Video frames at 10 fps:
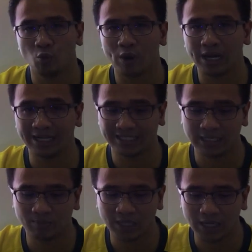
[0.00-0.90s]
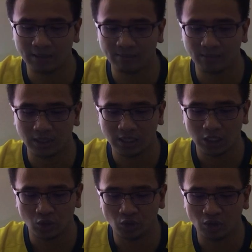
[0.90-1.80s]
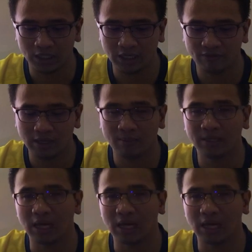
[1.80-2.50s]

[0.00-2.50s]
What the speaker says: while at the same time do not give them